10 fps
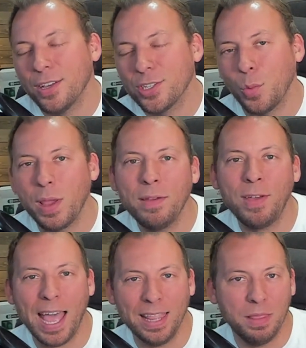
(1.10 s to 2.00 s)
So we have
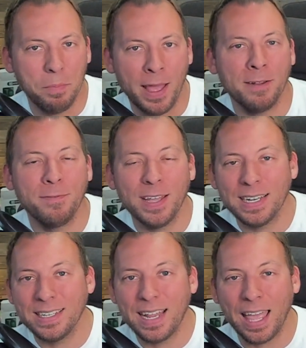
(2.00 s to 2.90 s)
had the
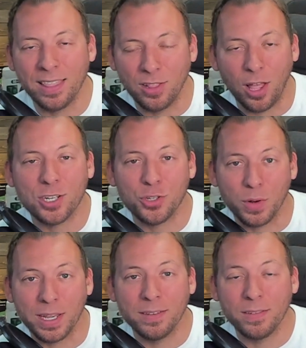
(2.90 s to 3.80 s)
benefit and the
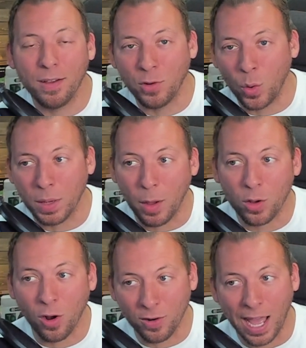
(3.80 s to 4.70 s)
luxury of knowing
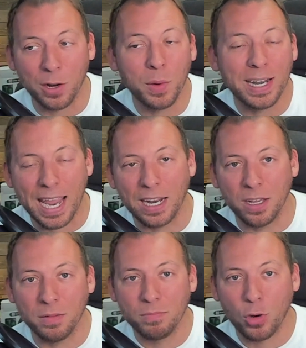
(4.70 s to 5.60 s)
about Cardano and
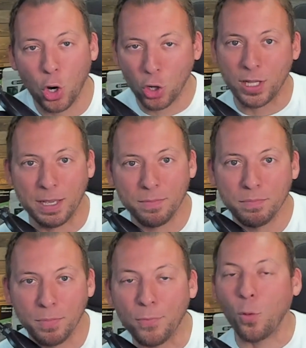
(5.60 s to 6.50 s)
ADA early
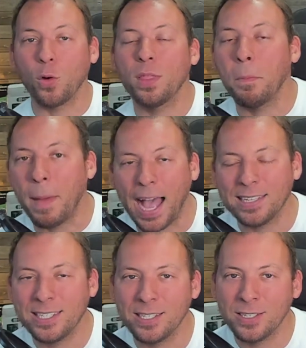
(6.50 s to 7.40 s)
before the
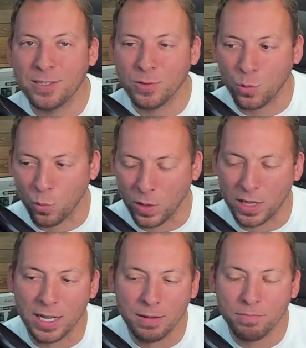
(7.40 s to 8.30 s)
masses
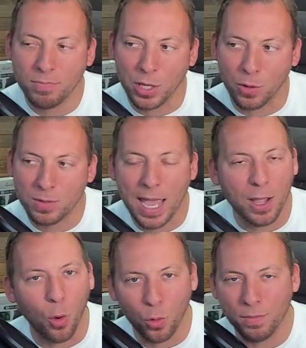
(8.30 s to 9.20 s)
really, you know,
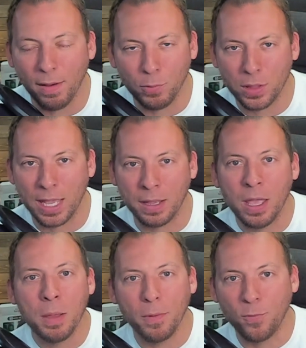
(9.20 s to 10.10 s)
take hold of everything,
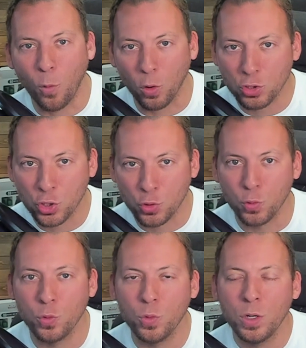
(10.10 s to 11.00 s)
before
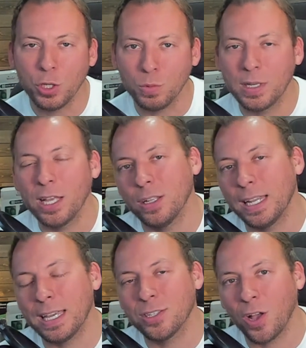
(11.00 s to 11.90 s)
true
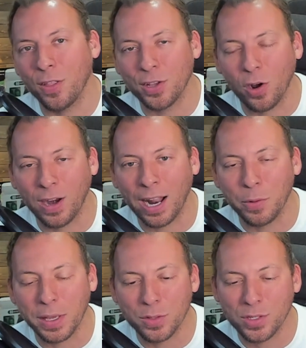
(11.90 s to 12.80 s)
utility saw the
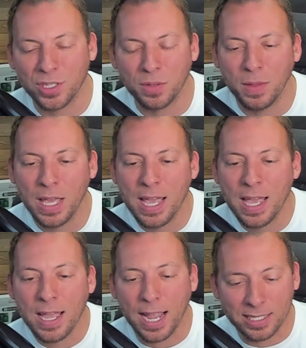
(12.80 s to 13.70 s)
Cardano ecosystem.
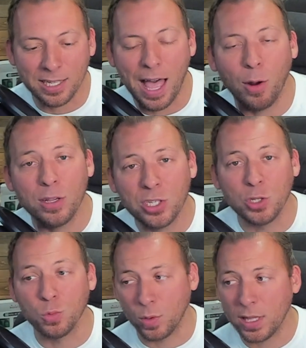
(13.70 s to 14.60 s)
It's allowed us
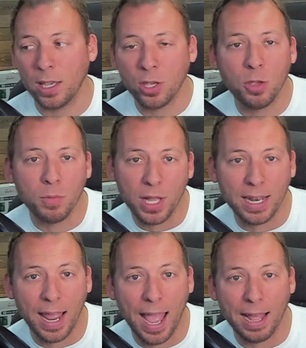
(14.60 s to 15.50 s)
to really
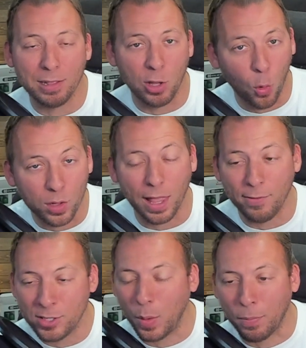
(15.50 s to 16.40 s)
accumulate at lower
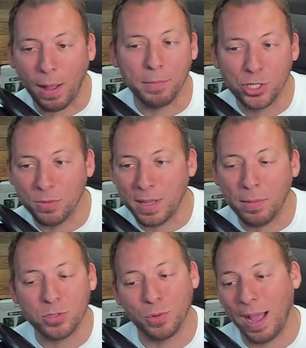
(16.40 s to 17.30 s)
levels than we probably should be
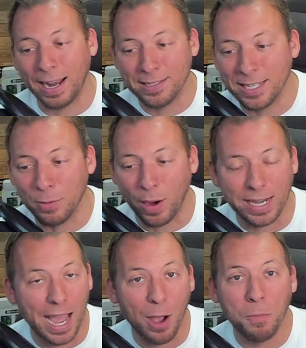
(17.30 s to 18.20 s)
able to. Honestly,
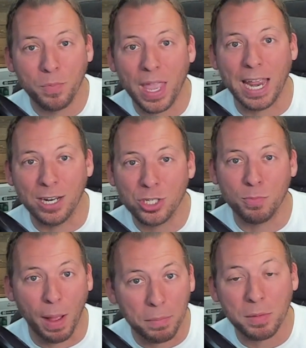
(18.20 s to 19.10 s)
right now, ADA
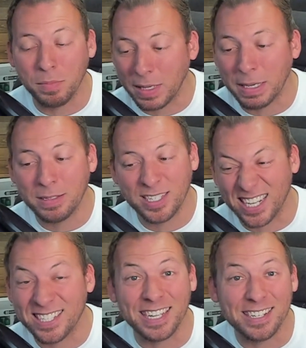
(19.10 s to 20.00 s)
should probably be
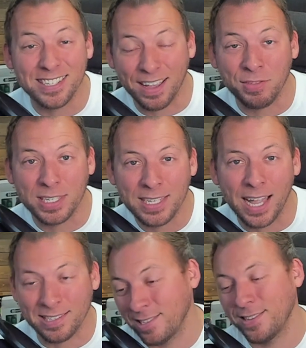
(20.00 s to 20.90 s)
60 to 70
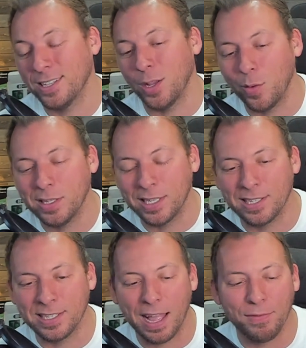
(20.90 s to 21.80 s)
cents. As always,
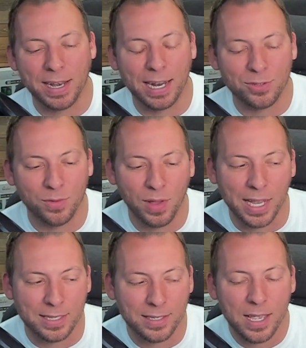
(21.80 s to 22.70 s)
this is not financial
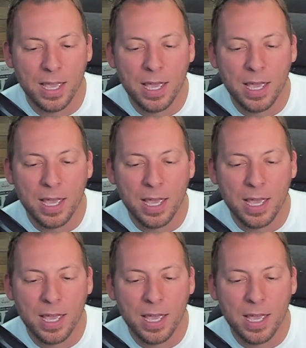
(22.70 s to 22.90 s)
advice.